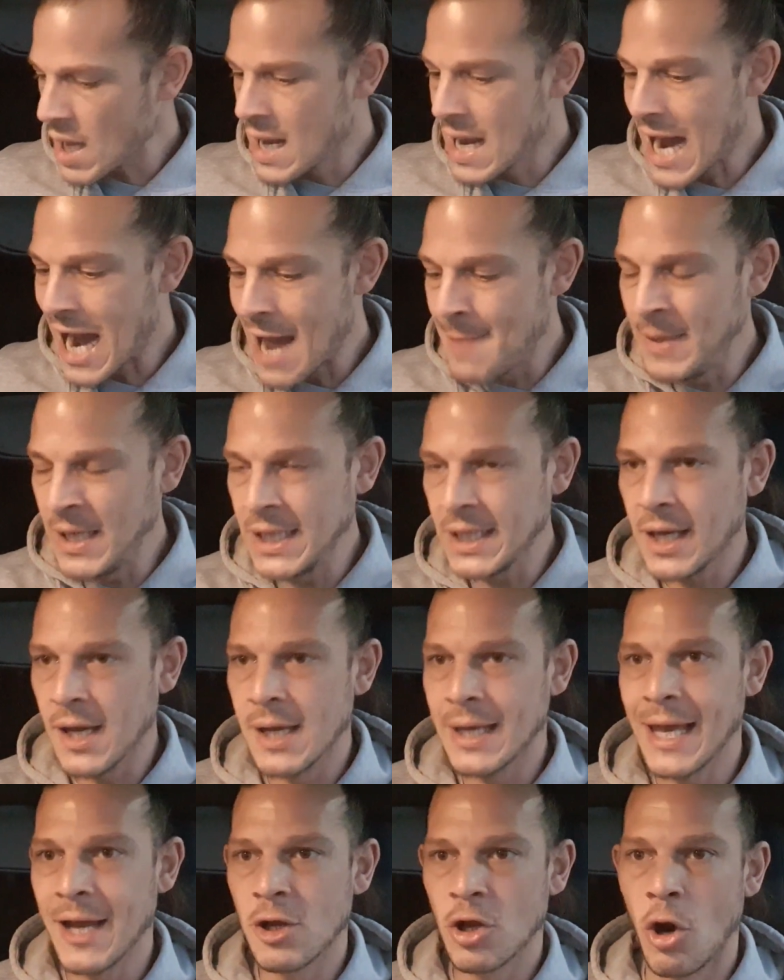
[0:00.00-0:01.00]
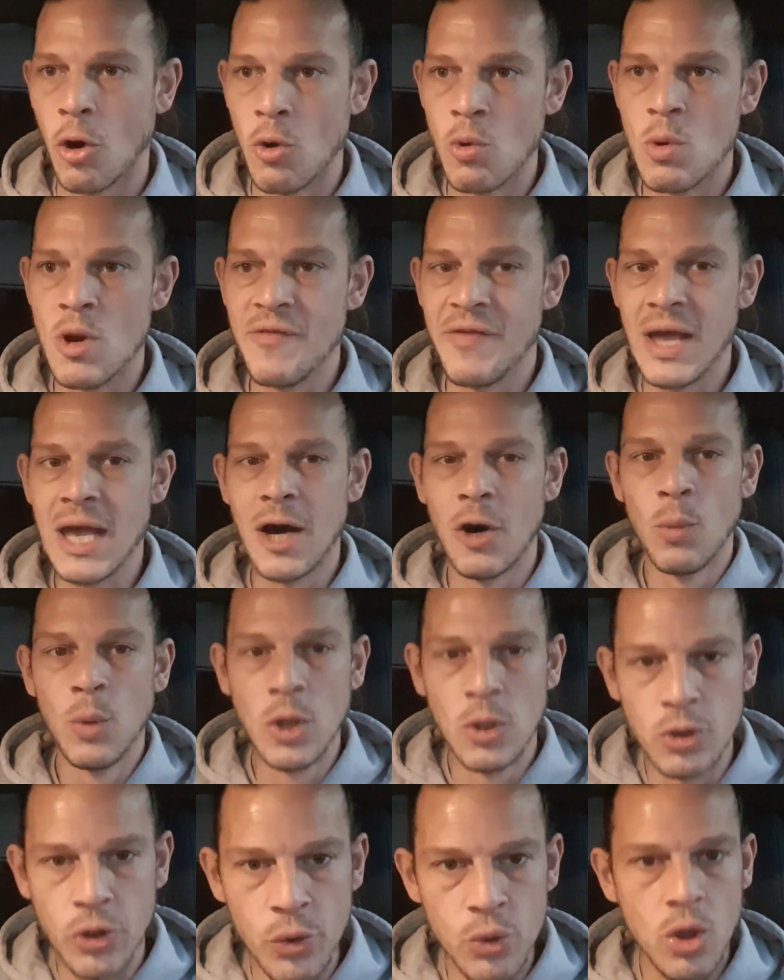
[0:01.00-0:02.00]
I'm eager to get going with it. I
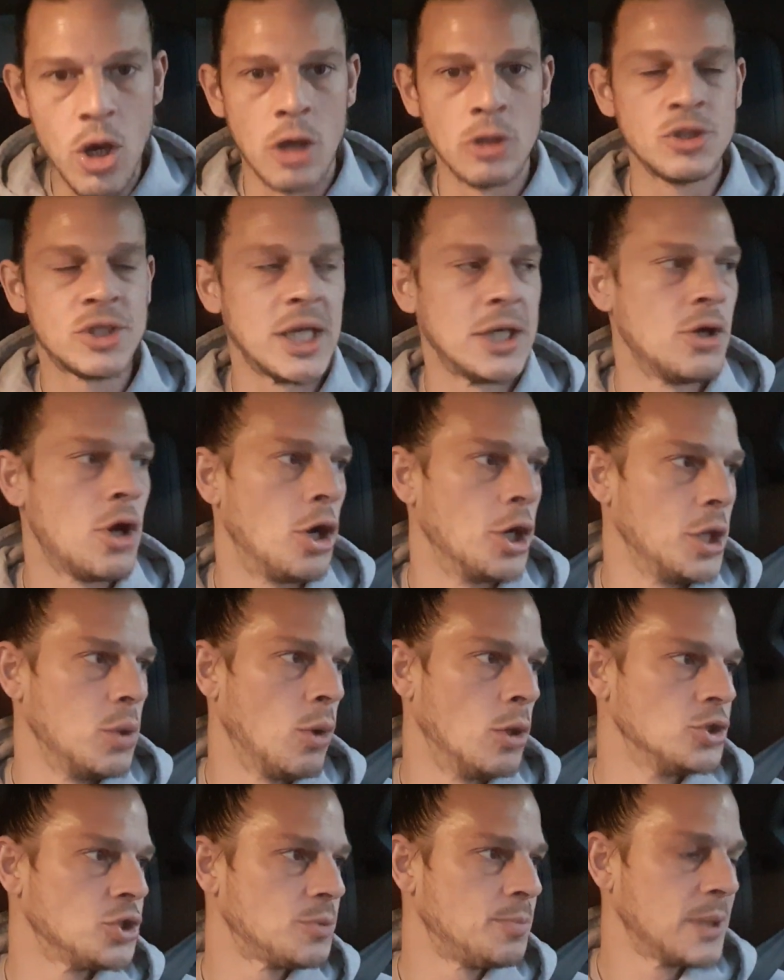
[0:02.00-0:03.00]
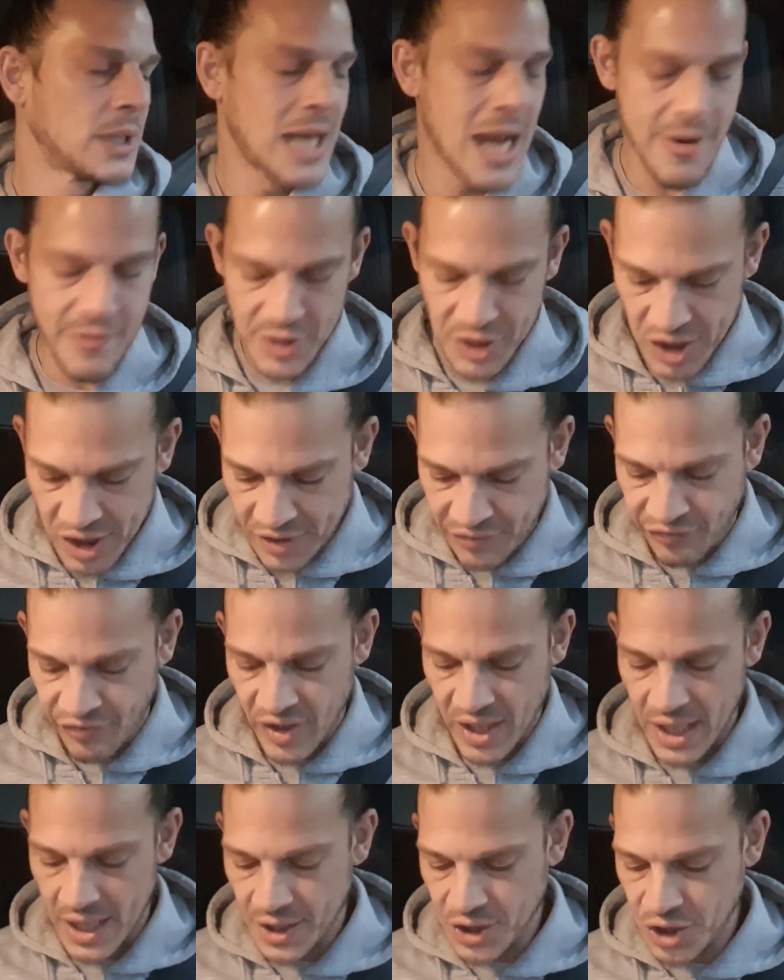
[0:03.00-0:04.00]
will do content on it once my garage is
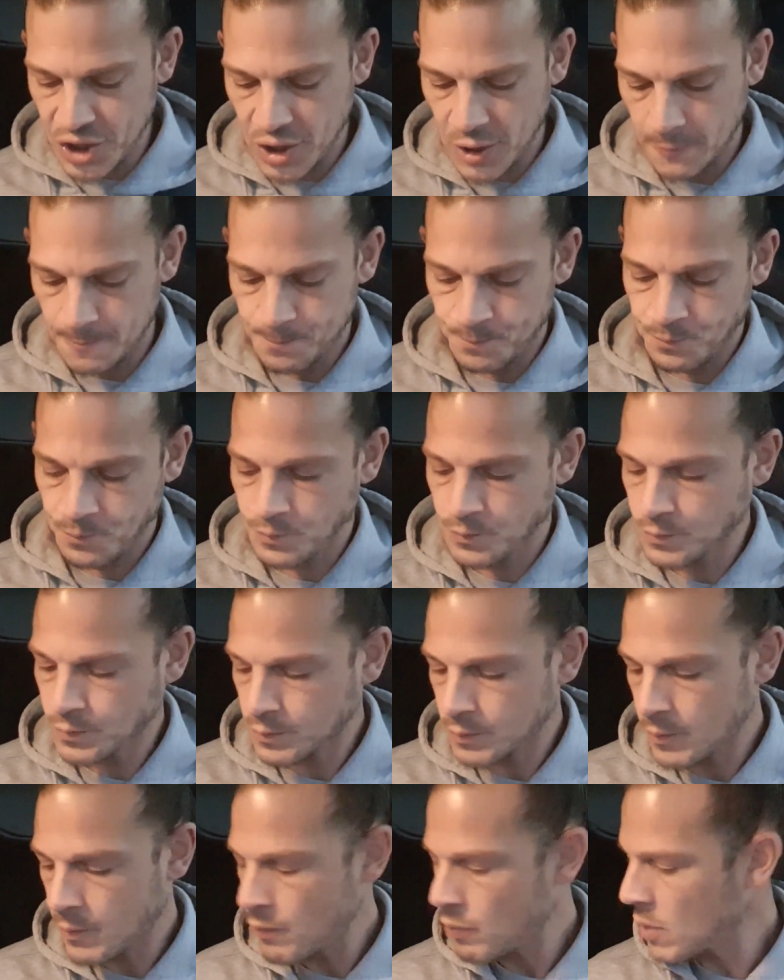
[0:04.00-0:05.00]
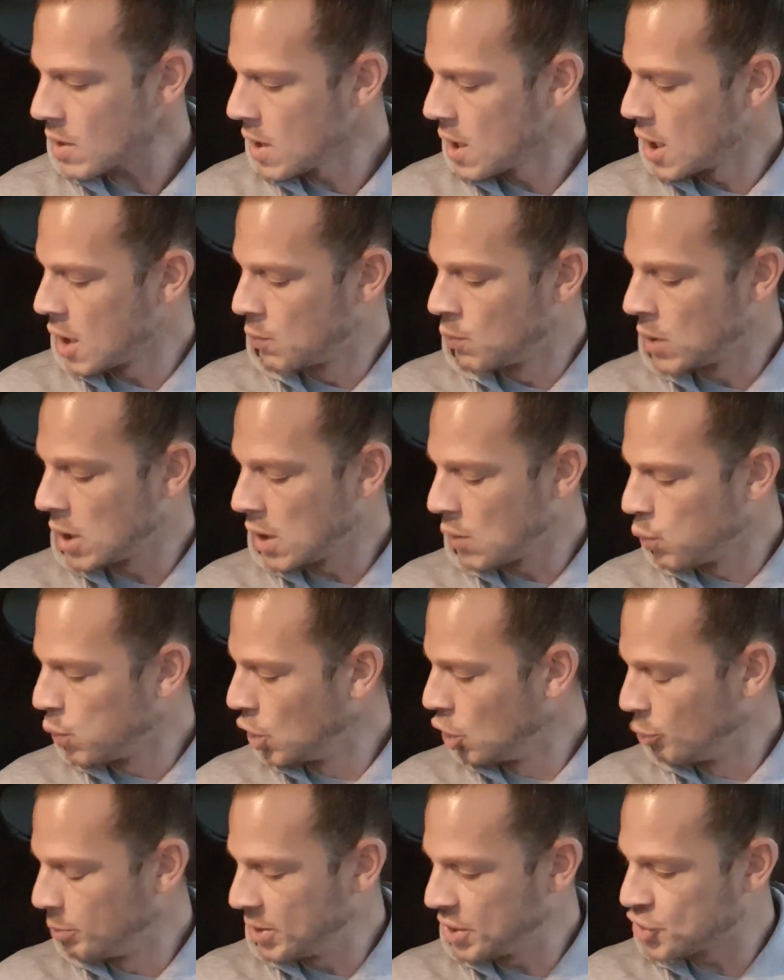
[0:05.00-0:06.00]
finished, and I
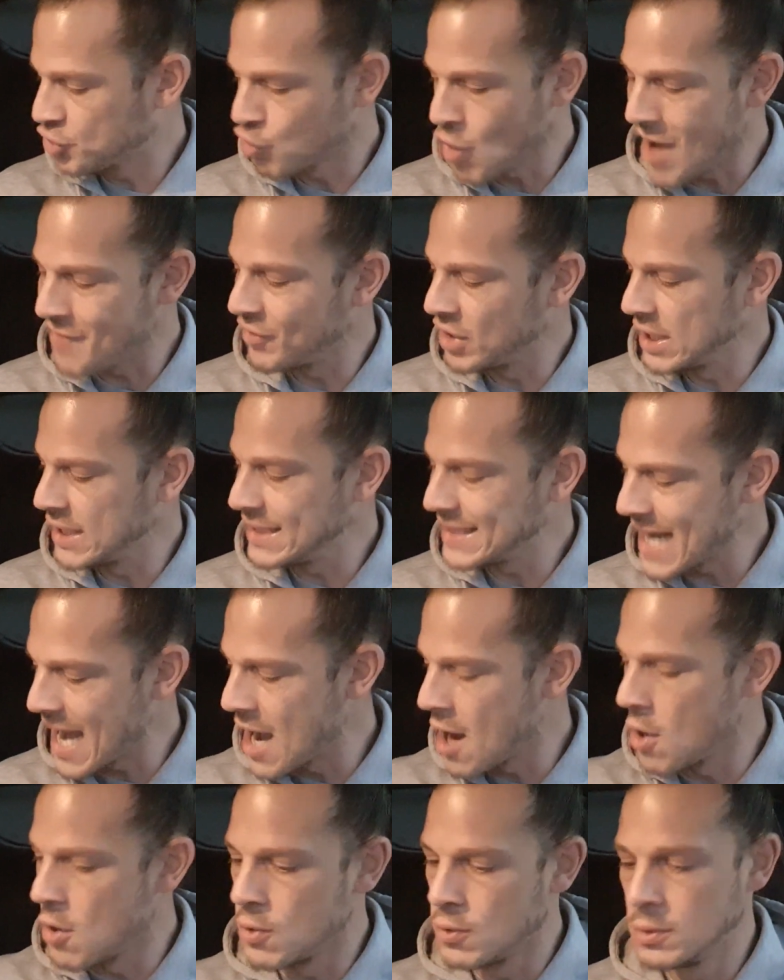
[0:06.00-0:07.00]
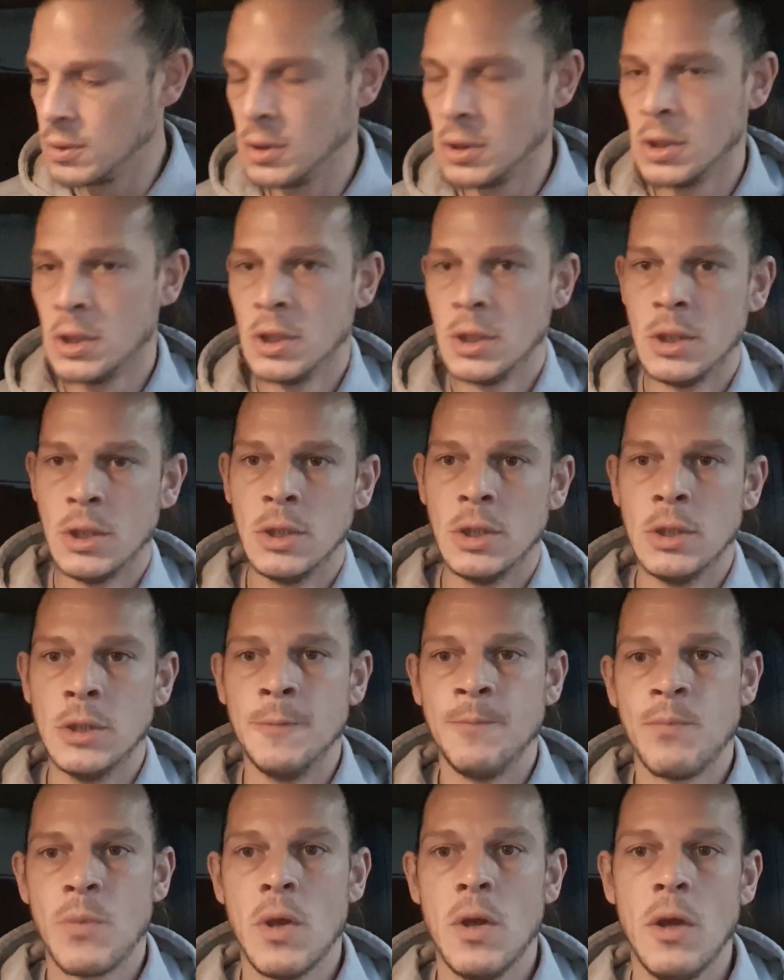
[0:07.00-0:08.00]
will be travelling down
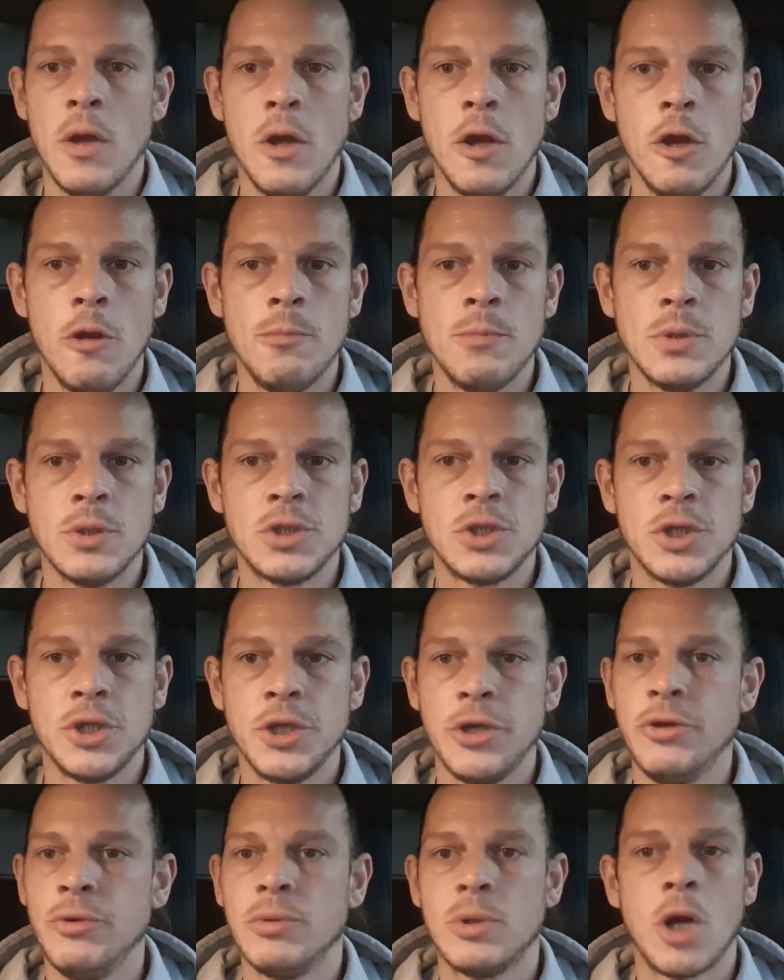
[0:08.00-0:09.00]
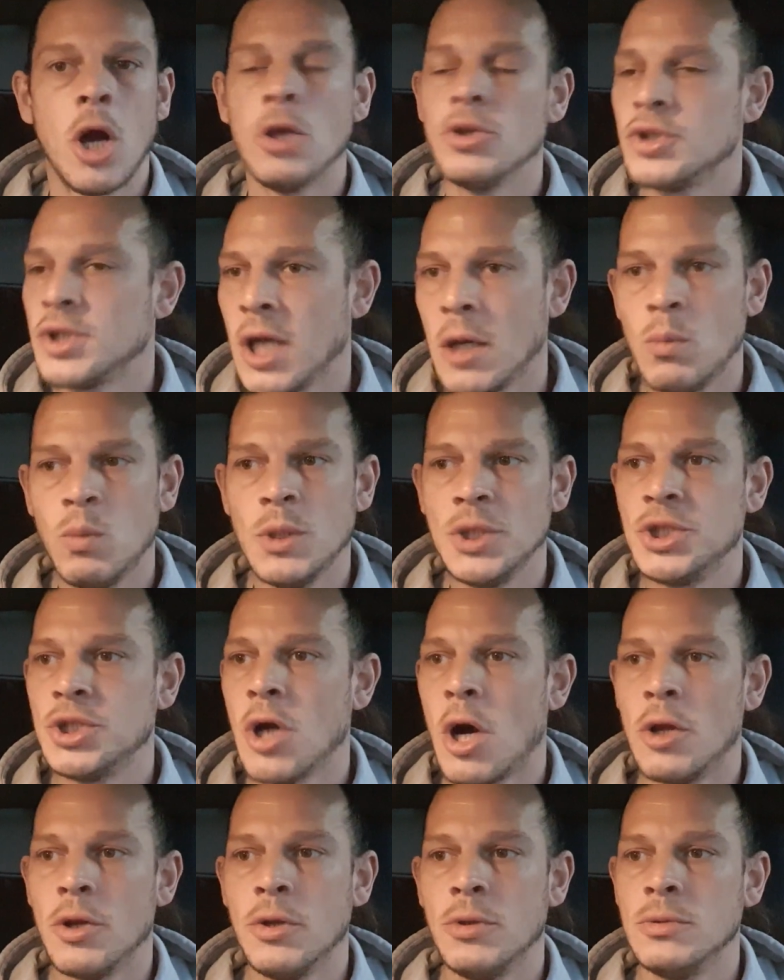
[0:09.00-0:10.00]
to do content with
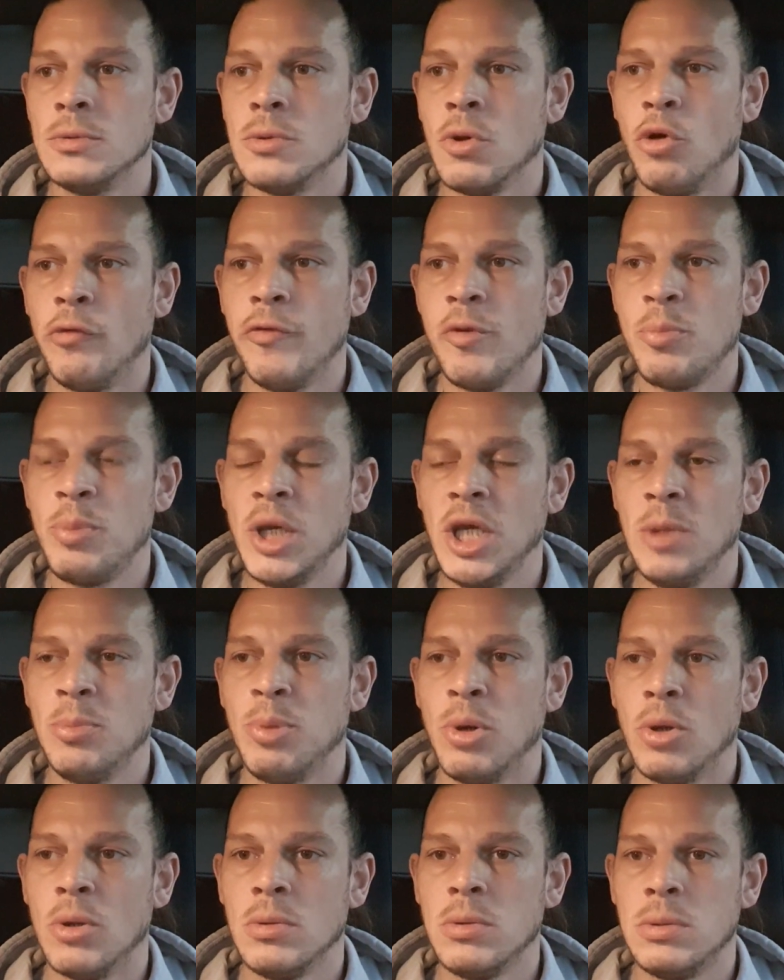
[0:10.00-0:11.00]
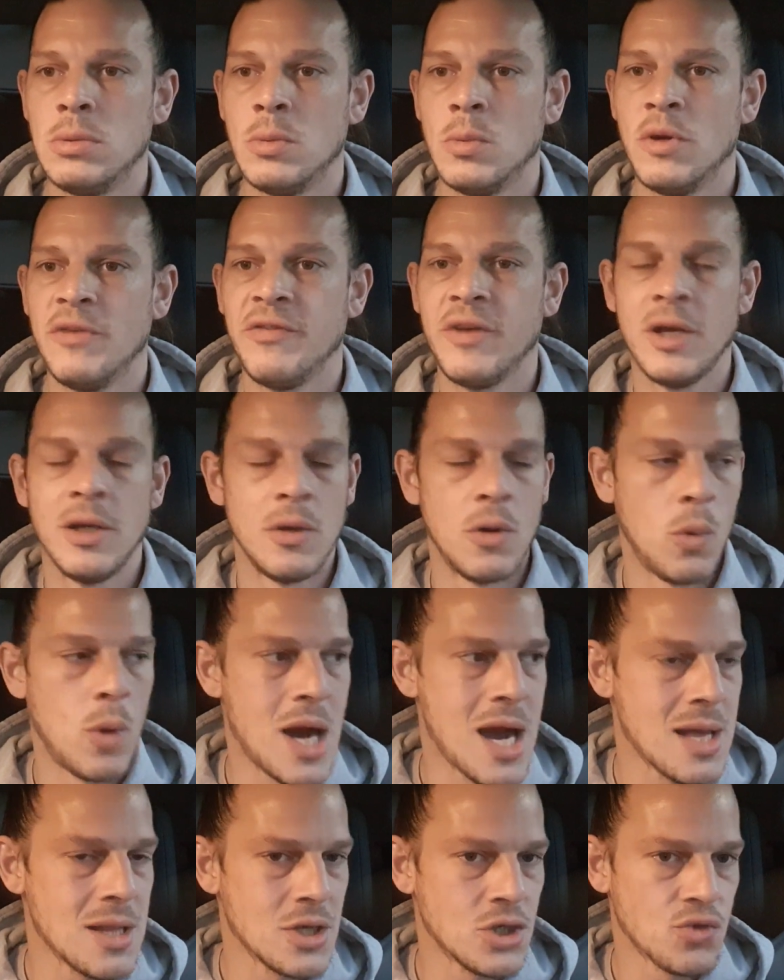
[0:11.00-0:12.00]
John and other people within
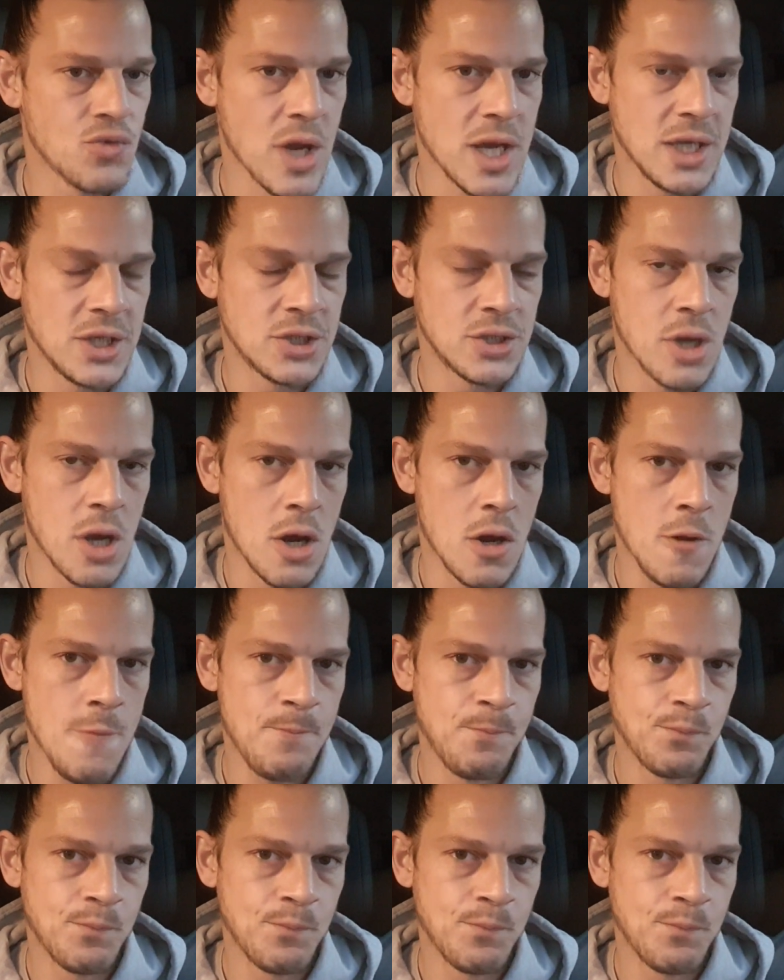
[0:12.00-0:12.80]
Wireless Racer.